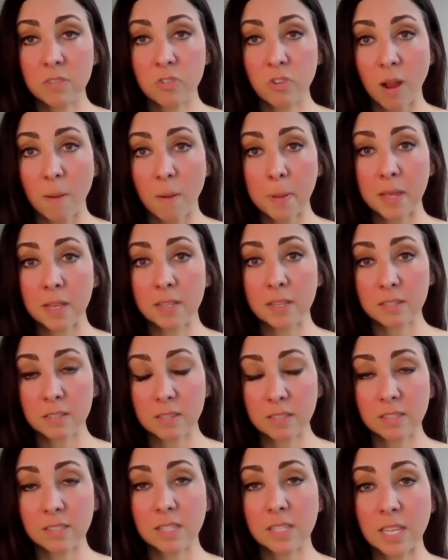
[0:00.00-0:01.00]
dropping
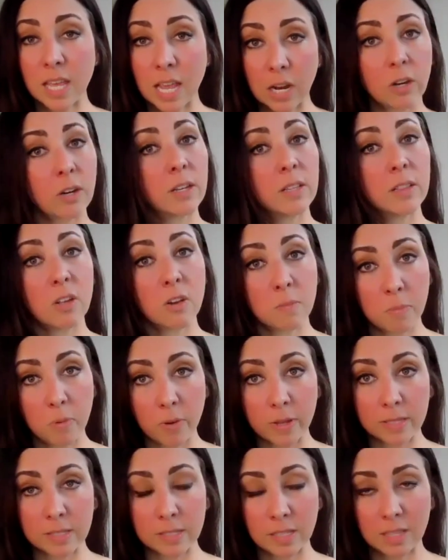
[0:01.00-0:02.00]
to scary low
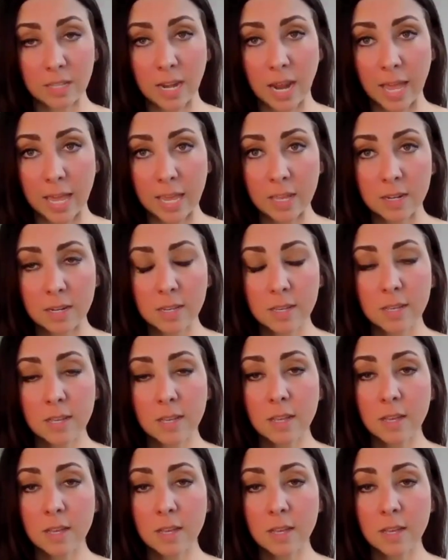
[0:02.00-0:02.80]
points in the night.